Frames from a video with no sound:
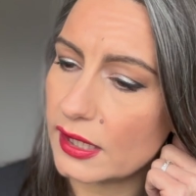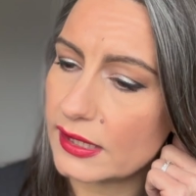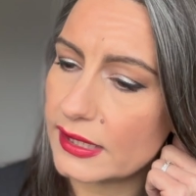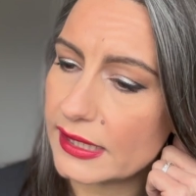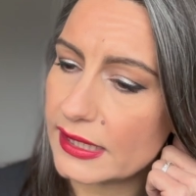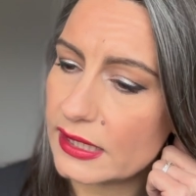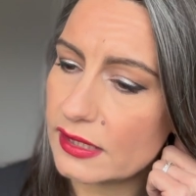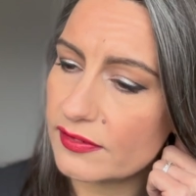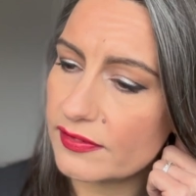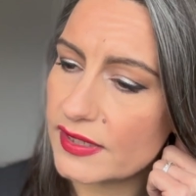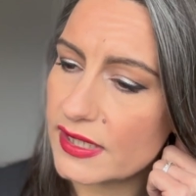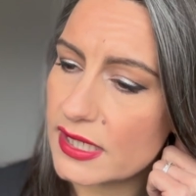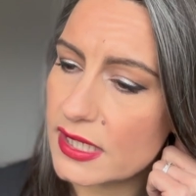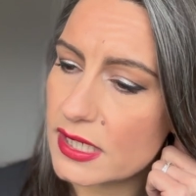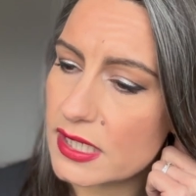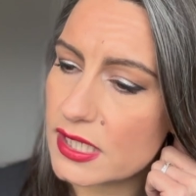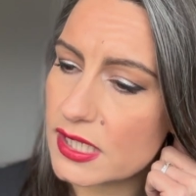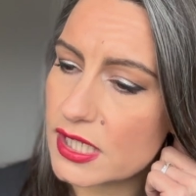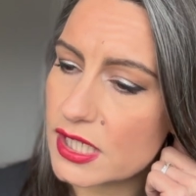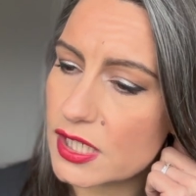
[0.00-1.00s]

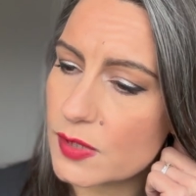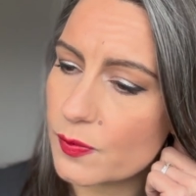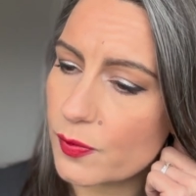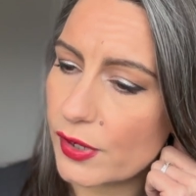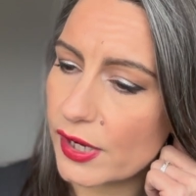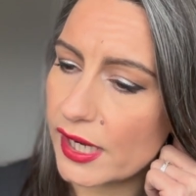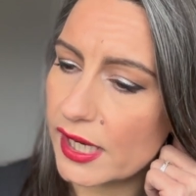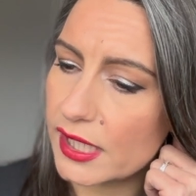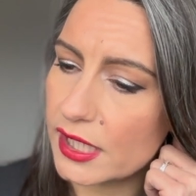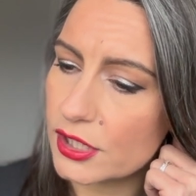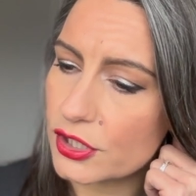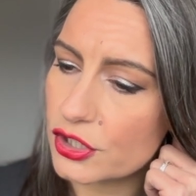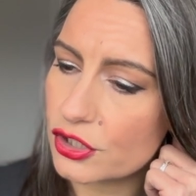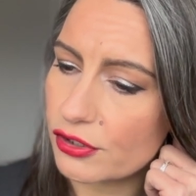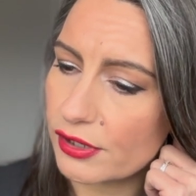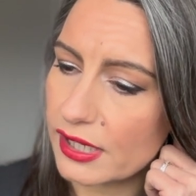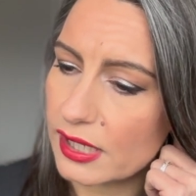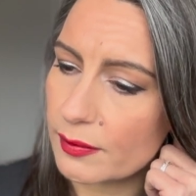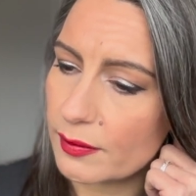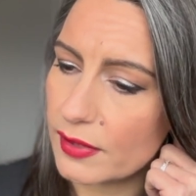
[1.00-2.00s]
leave-in spray
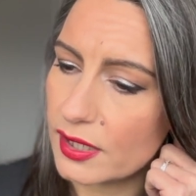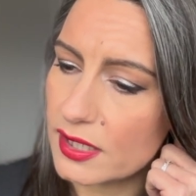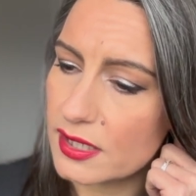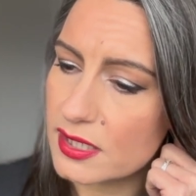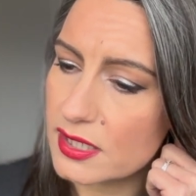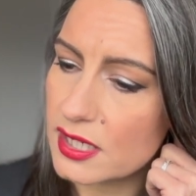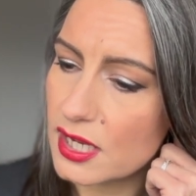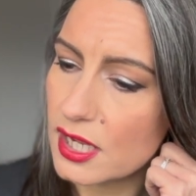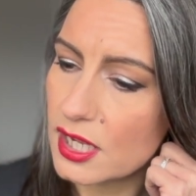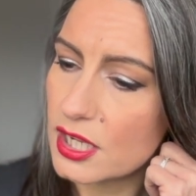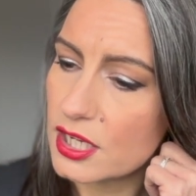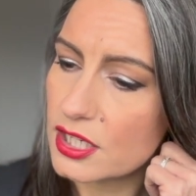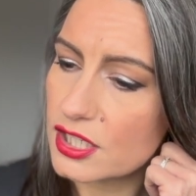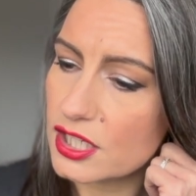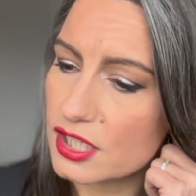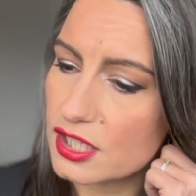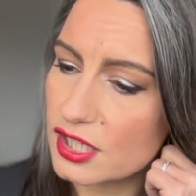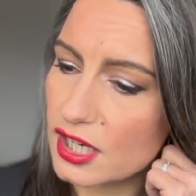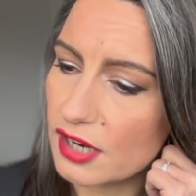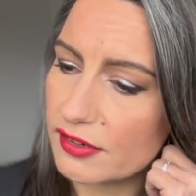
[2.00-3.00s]
treatment
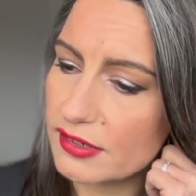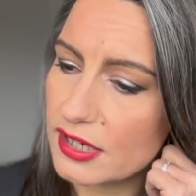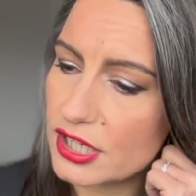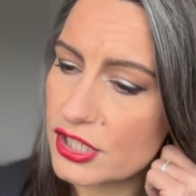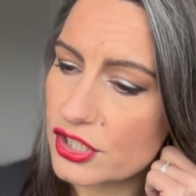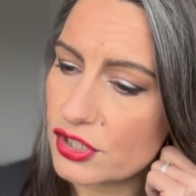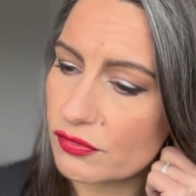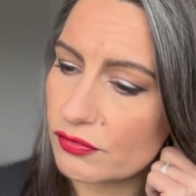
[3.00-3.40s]
to nourish,